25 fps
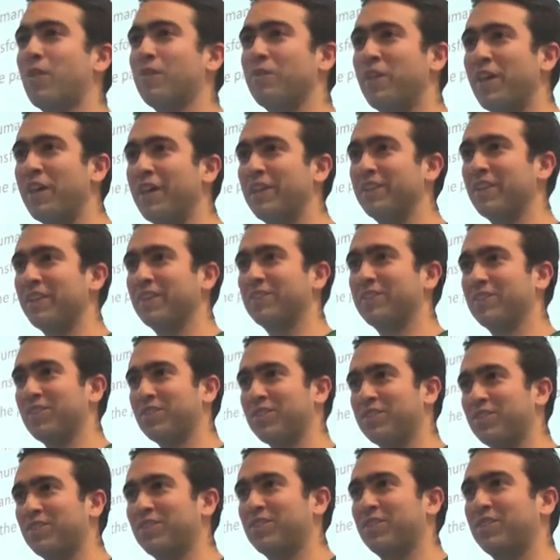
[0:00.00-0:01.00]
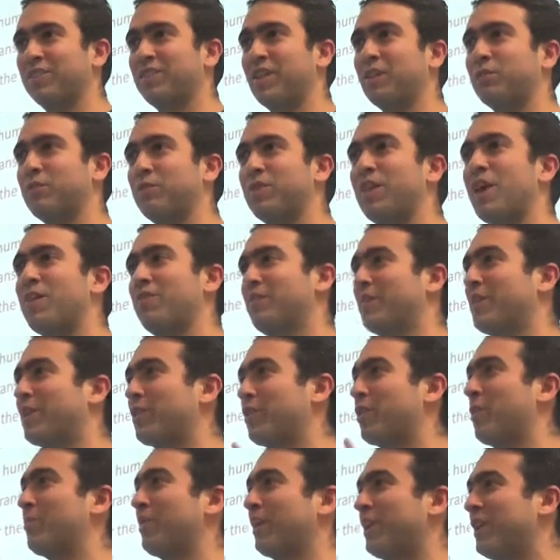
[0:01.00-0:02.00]
of the indexes that we have in
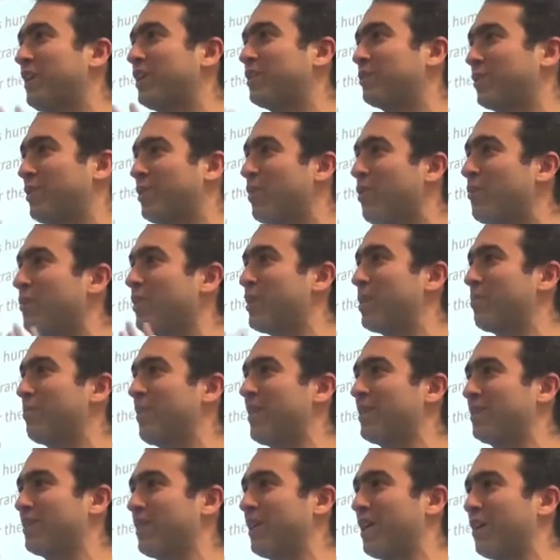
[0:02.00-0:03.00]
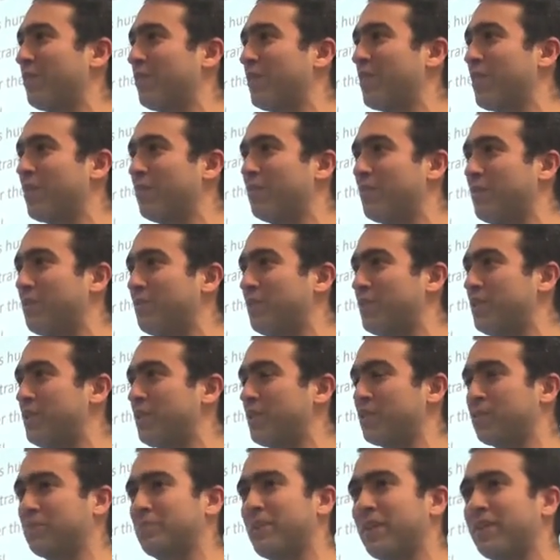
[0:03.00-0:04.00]
economic history over the past 150
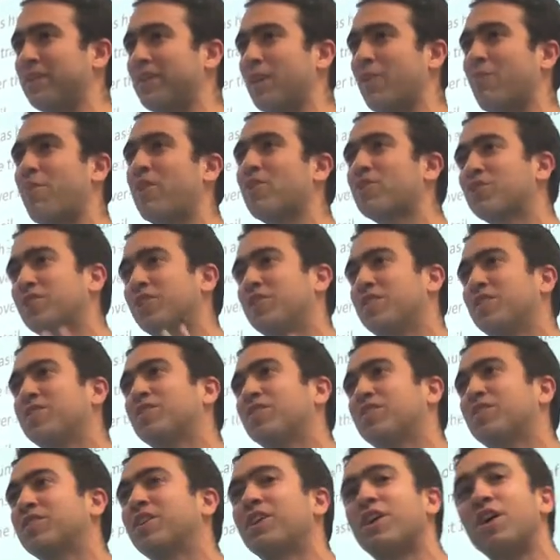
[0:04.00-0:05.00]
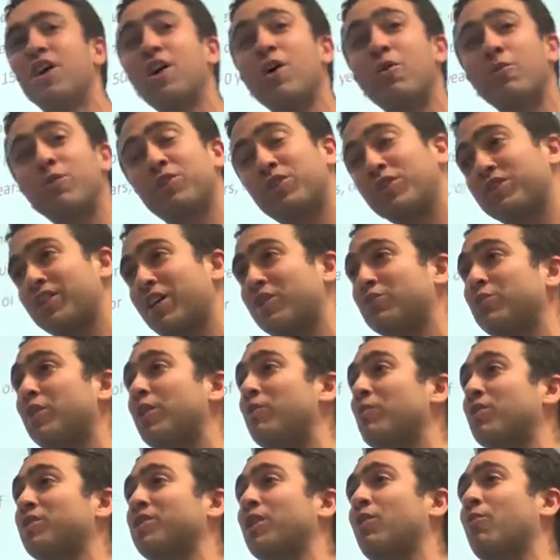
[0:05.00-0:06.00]
years. But the question is, which is actually
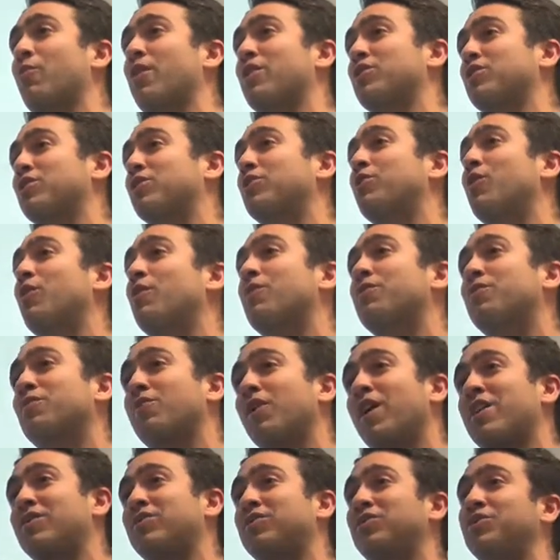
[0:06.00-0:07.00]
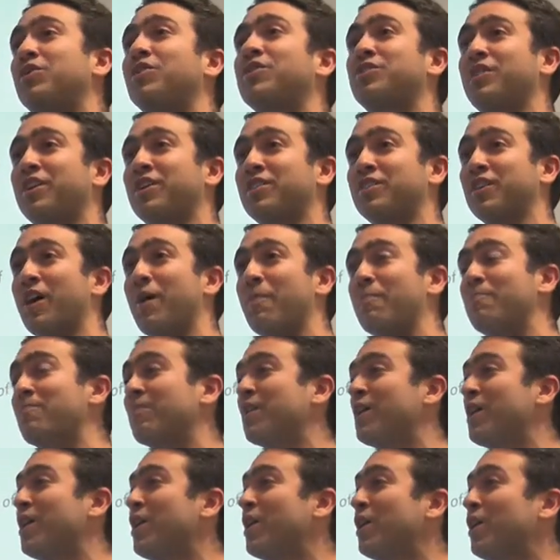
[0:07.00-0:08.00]
was the question of last year's exam,
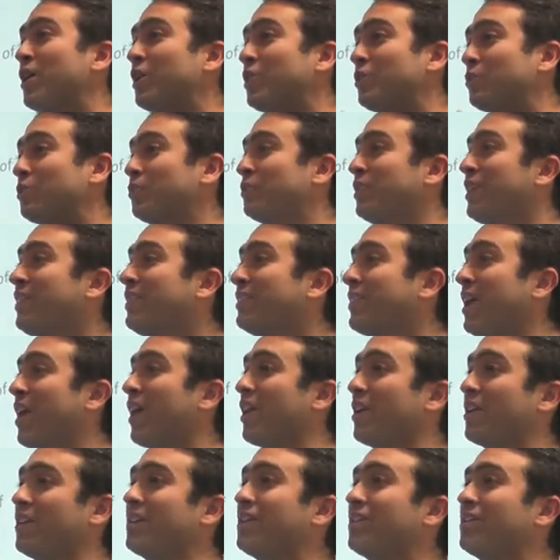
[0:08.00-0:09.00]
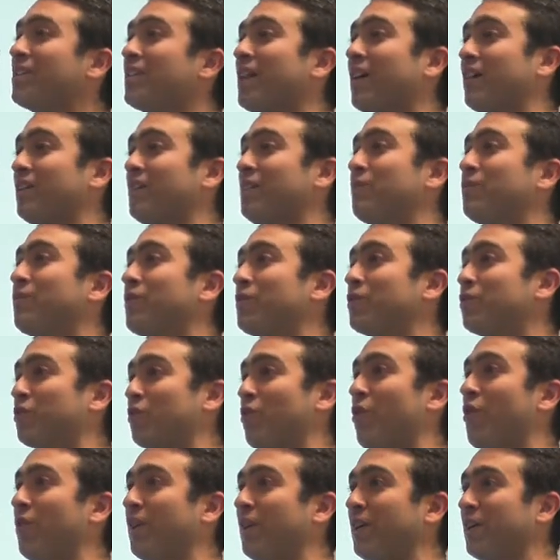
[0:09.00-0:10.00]
do they tell us a different
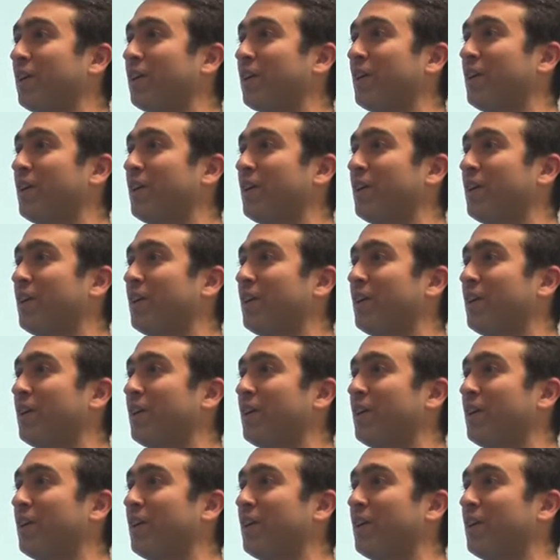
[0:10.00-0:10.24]
story?